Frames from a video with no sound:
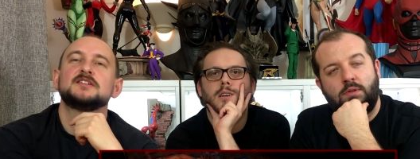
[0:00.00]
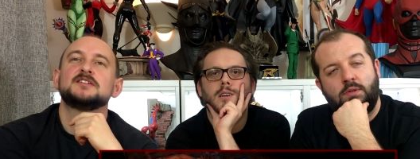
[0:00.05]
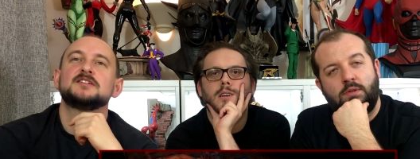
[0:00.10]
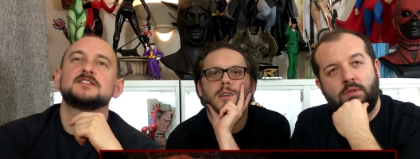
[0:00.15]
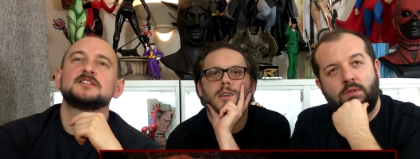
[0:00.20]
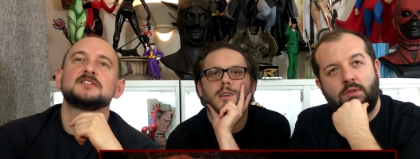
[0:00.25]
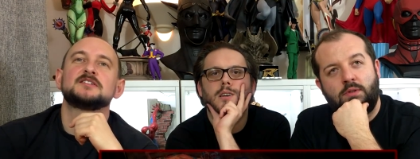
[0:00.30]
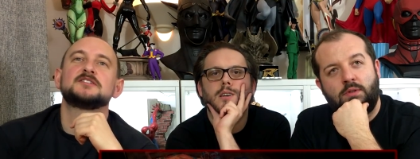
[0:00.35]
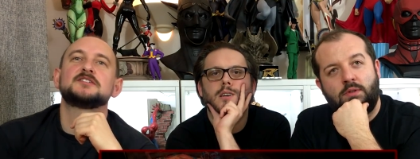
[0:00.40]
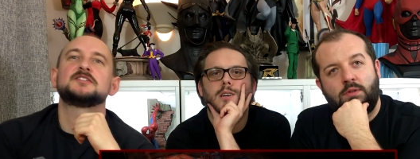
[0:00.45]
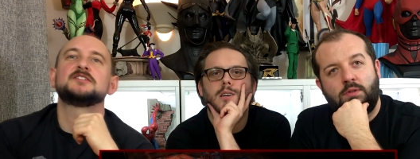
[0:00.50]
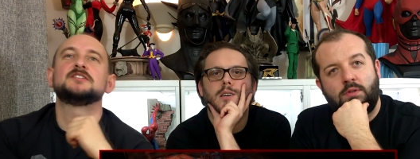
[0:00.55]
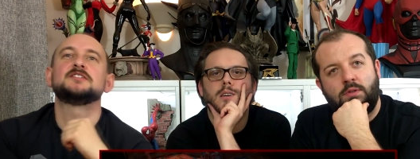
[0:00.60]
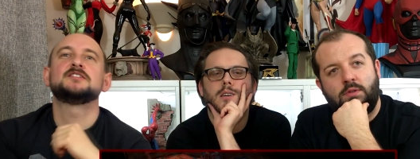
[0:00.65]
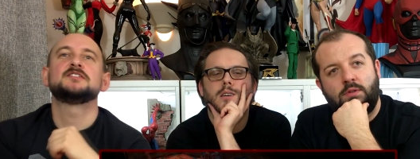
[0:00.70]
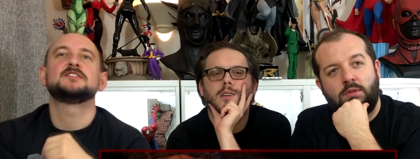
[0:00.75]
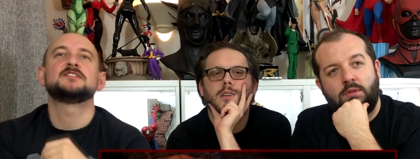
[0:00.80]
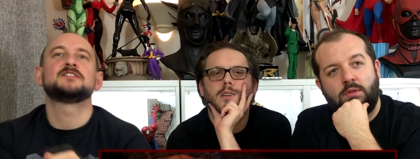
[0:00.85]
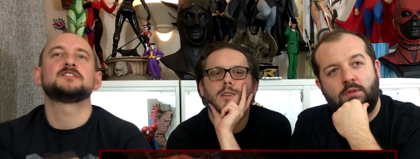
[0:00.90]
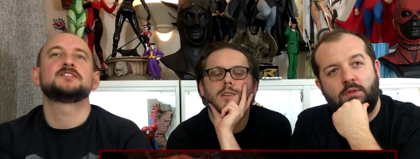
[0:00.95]

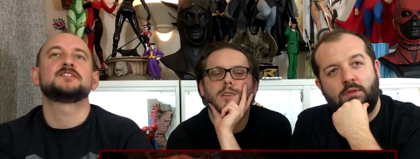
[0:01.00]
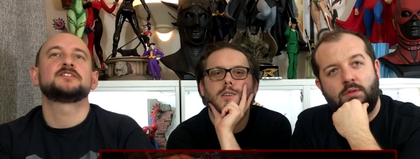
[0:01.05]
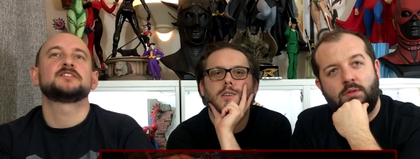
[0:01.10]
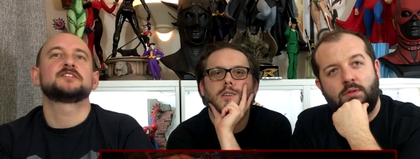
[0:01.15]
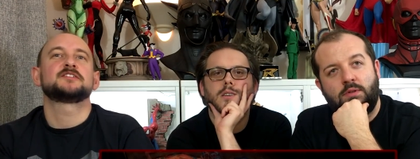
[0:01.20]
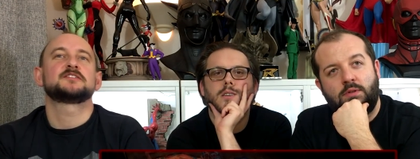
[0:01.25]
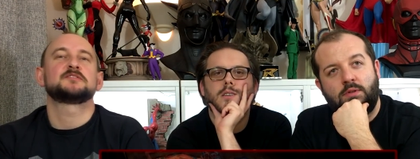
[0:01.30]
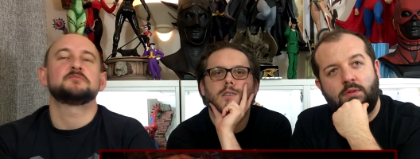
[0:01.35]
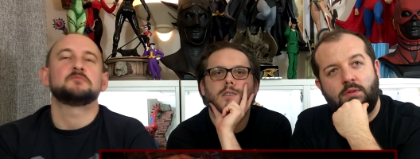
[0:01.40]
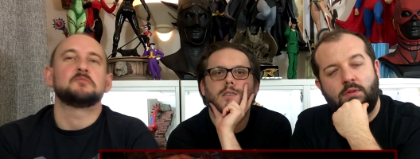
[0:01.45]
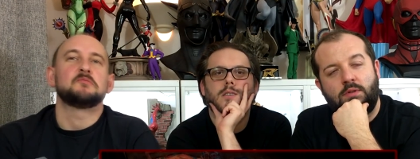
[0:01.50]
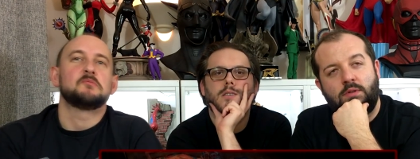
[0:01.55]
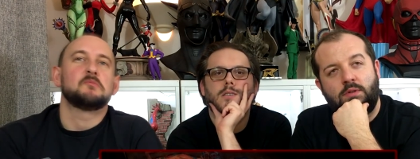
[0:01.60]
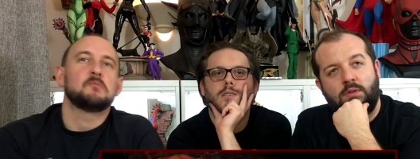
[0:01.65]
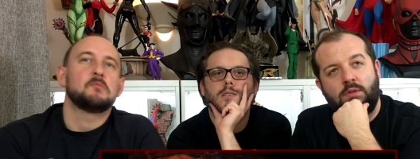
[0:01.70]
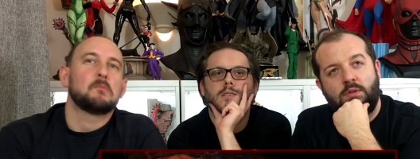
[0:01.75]
(silence)